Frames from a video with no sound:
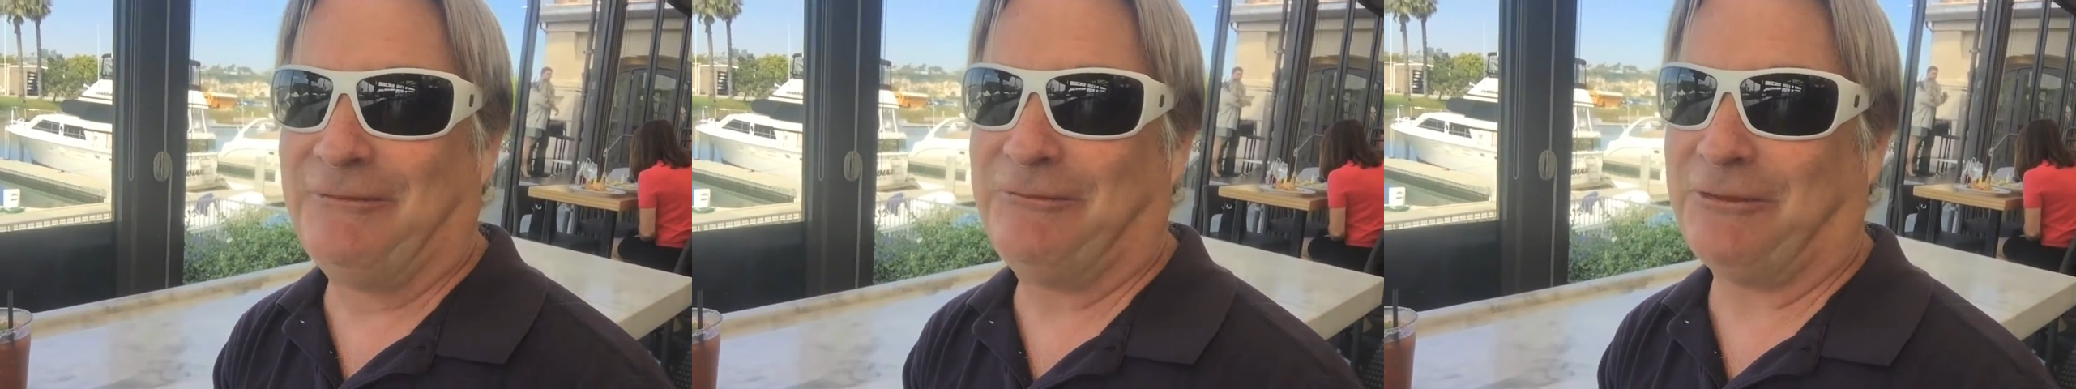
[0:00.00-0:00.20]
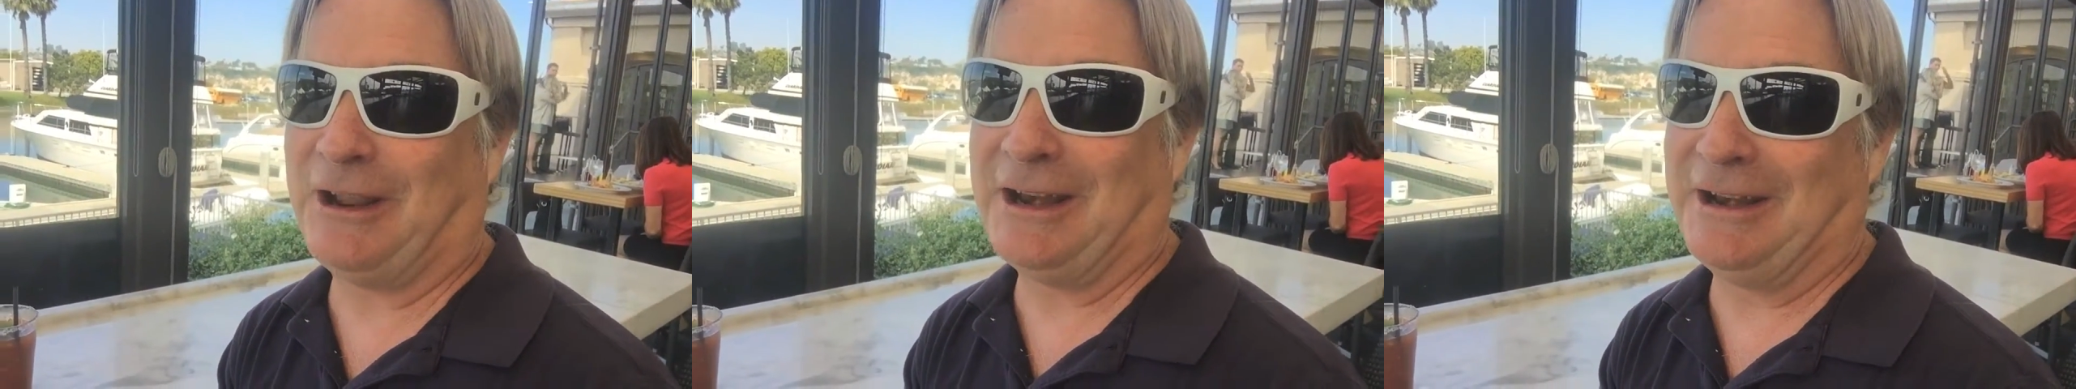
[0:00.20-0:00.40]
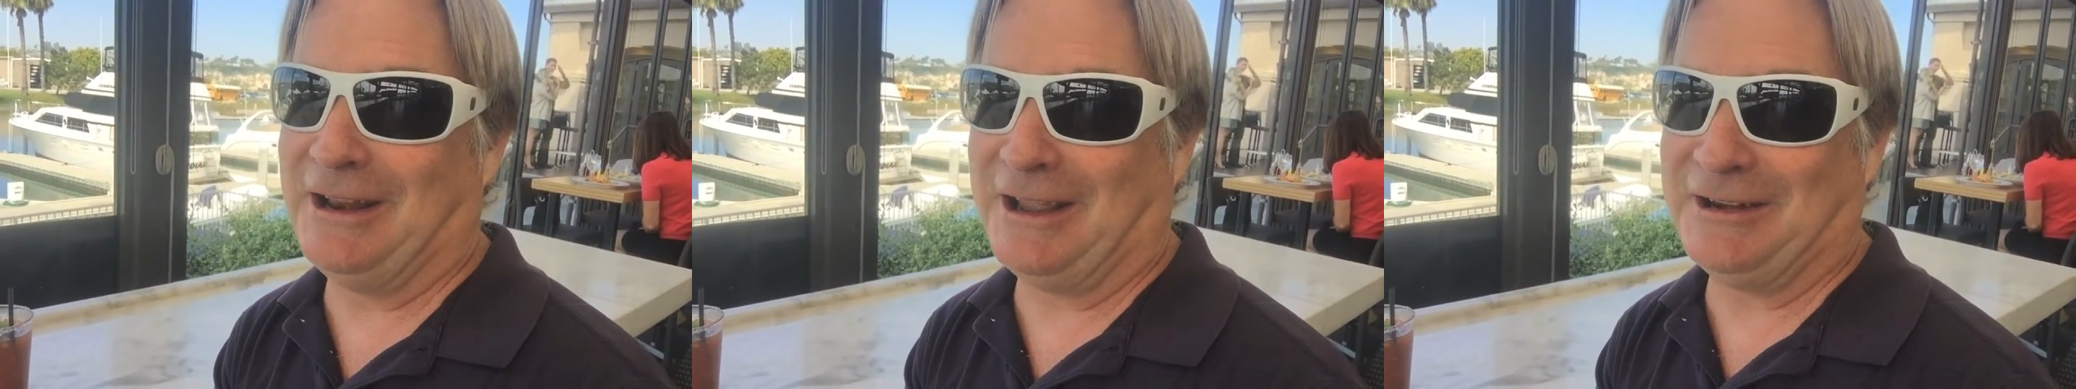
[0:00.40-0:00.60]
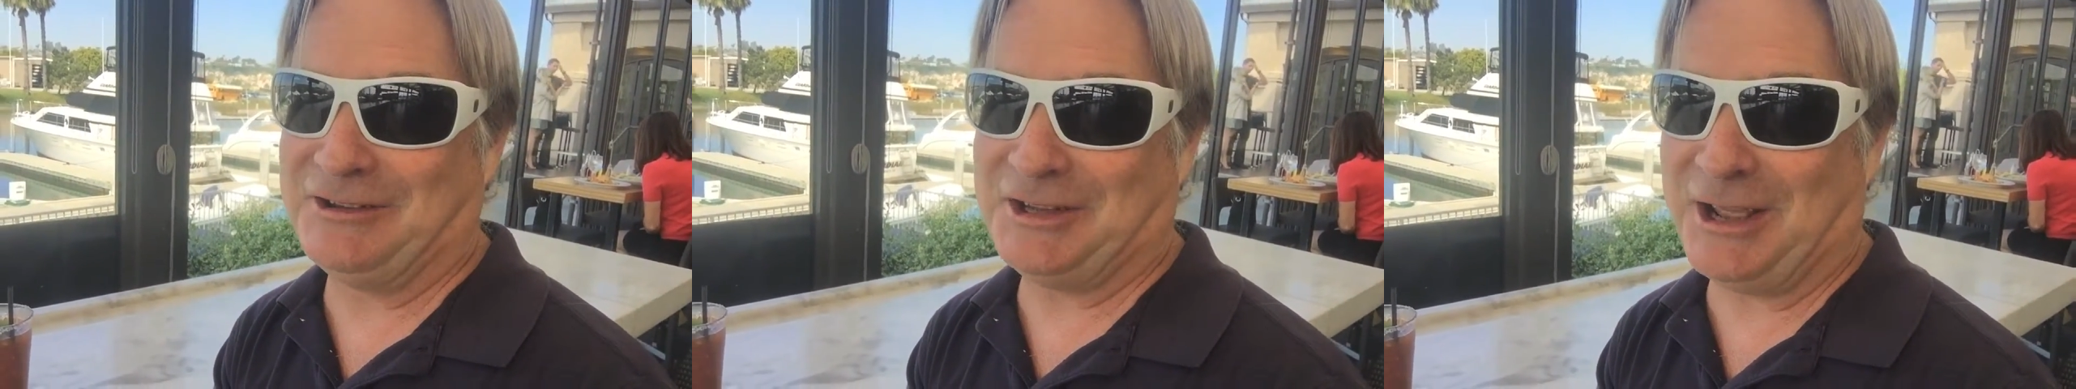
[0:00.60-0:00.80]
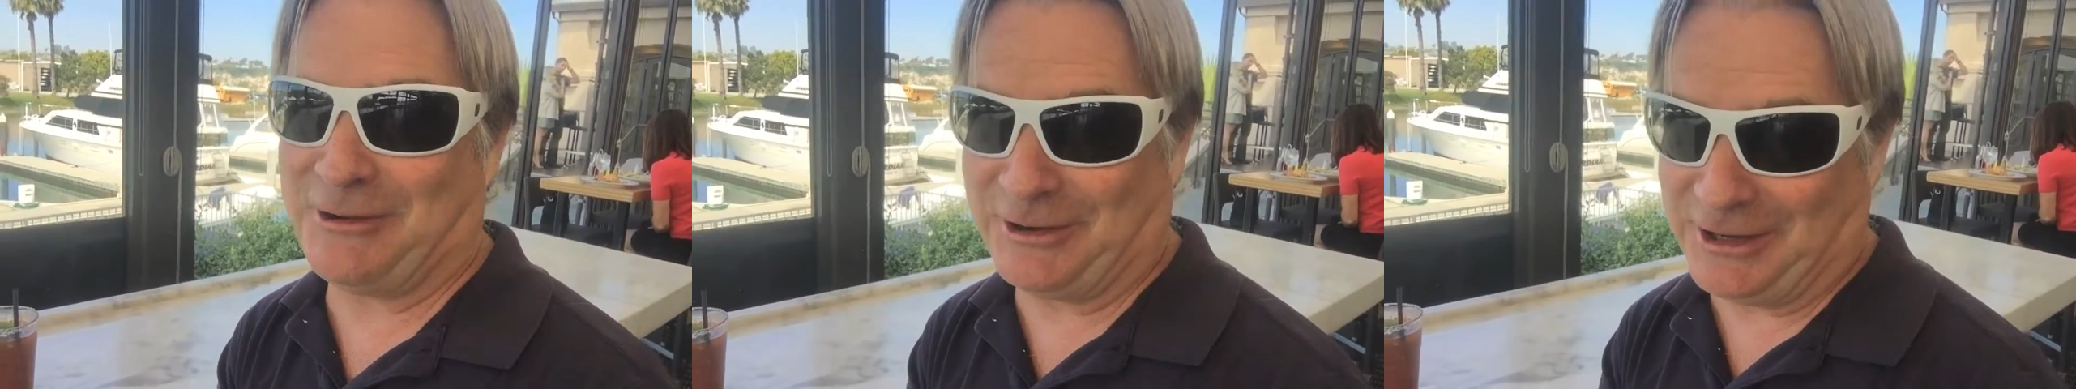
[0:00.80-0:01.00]
Friday night,
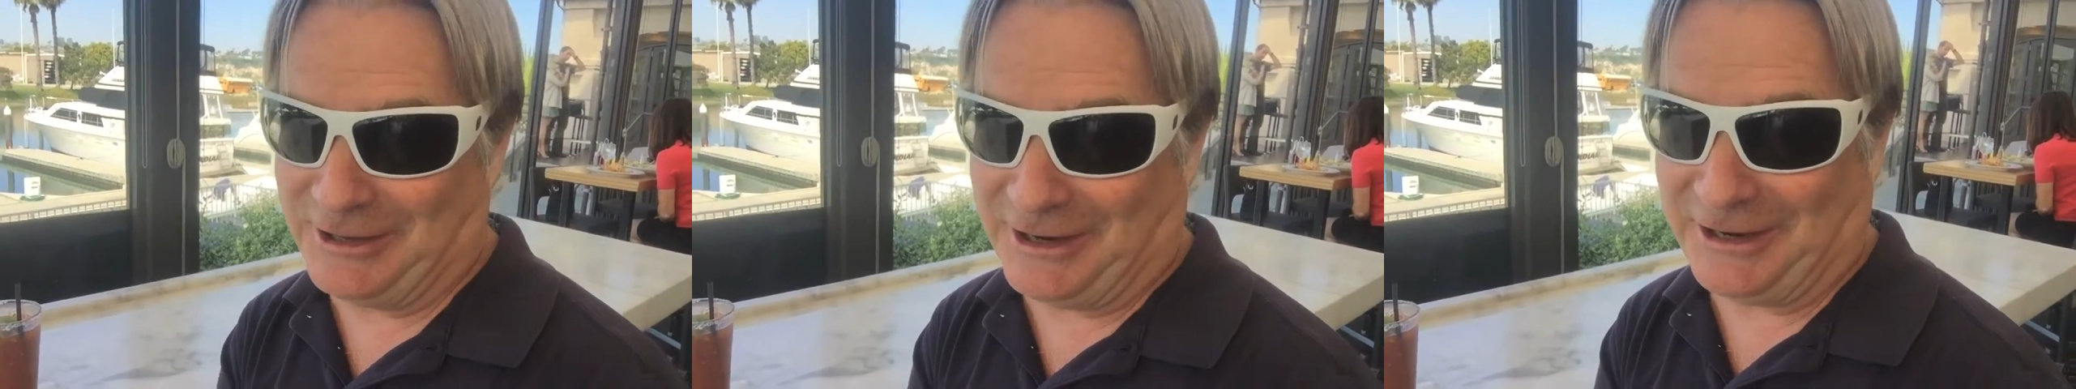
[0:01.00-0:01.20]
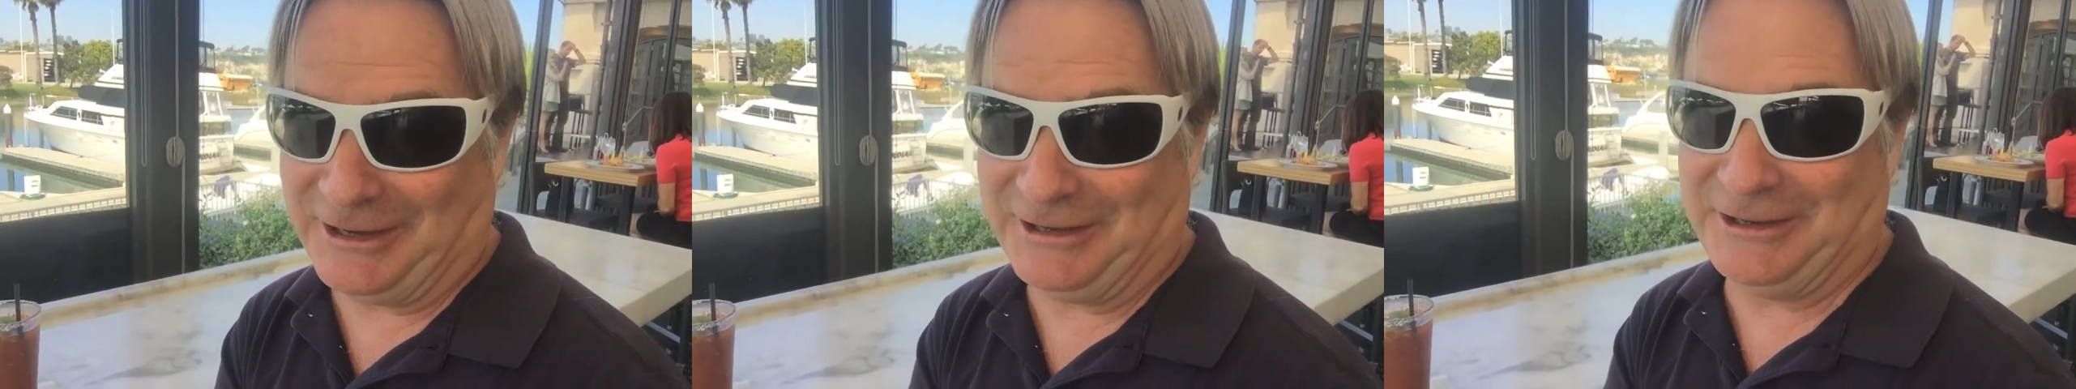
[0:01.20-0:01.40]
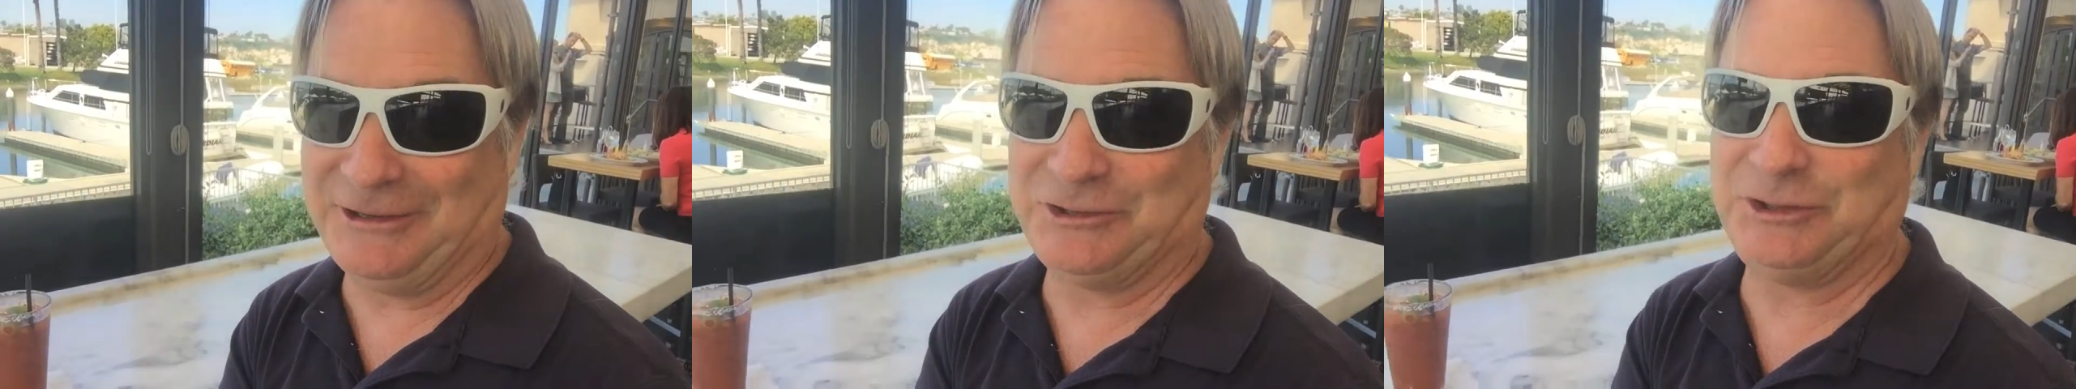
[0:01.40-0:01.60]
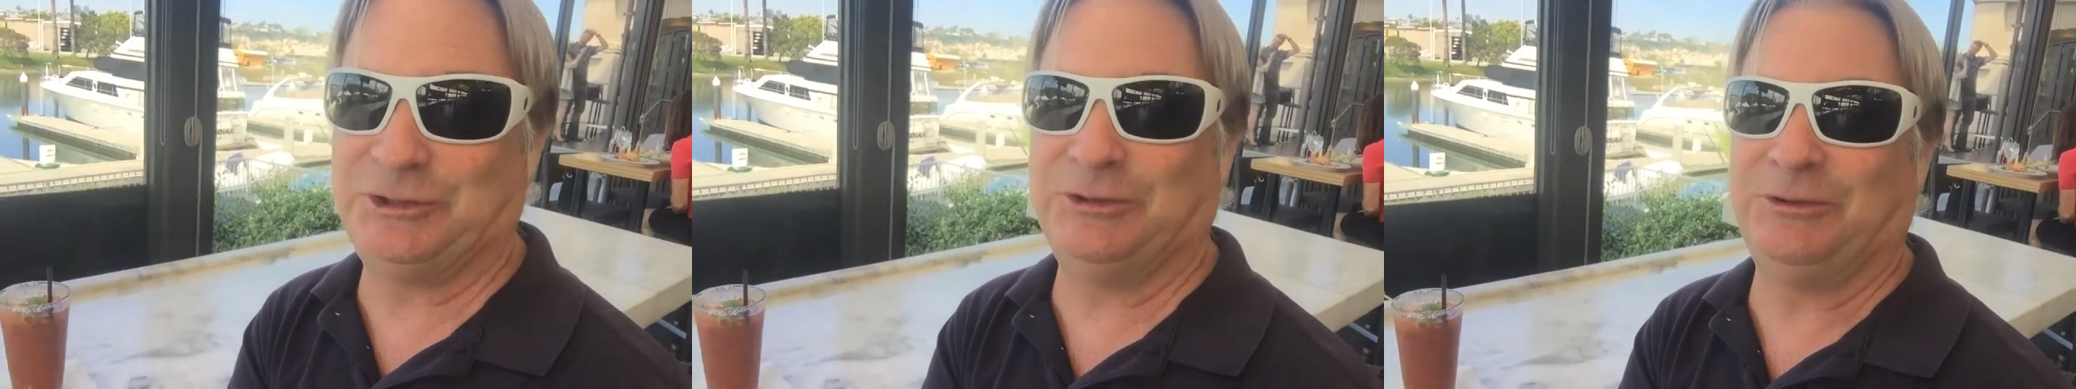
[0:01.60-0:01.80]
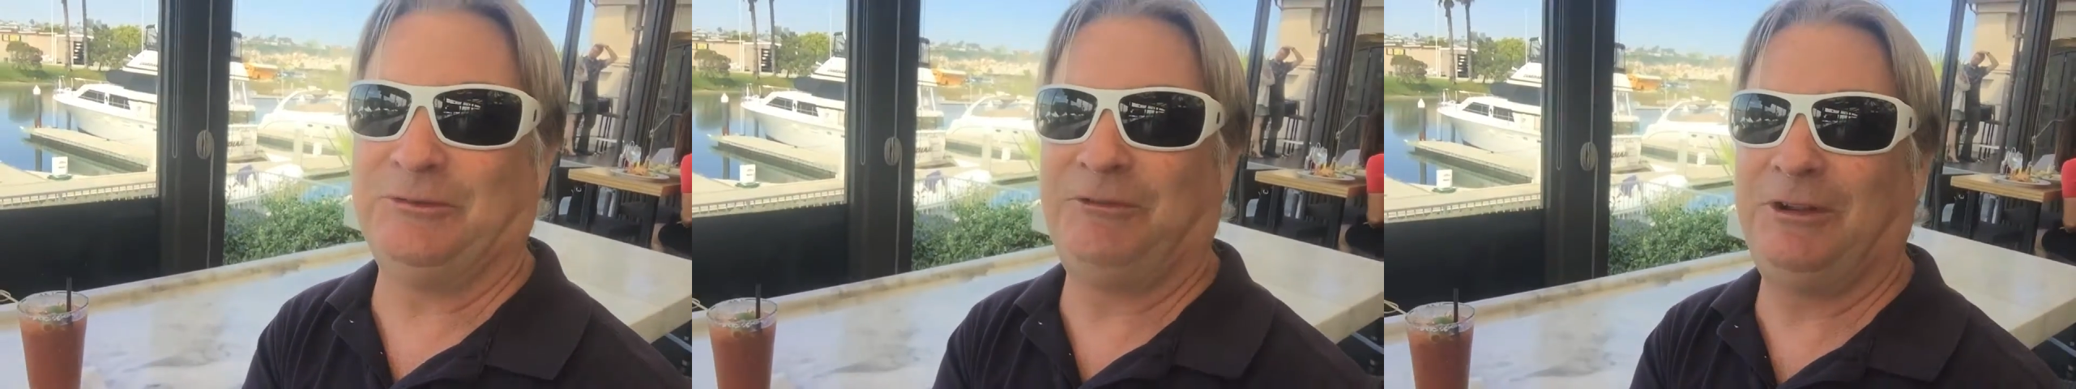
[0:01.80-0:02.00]
Saturday night issue.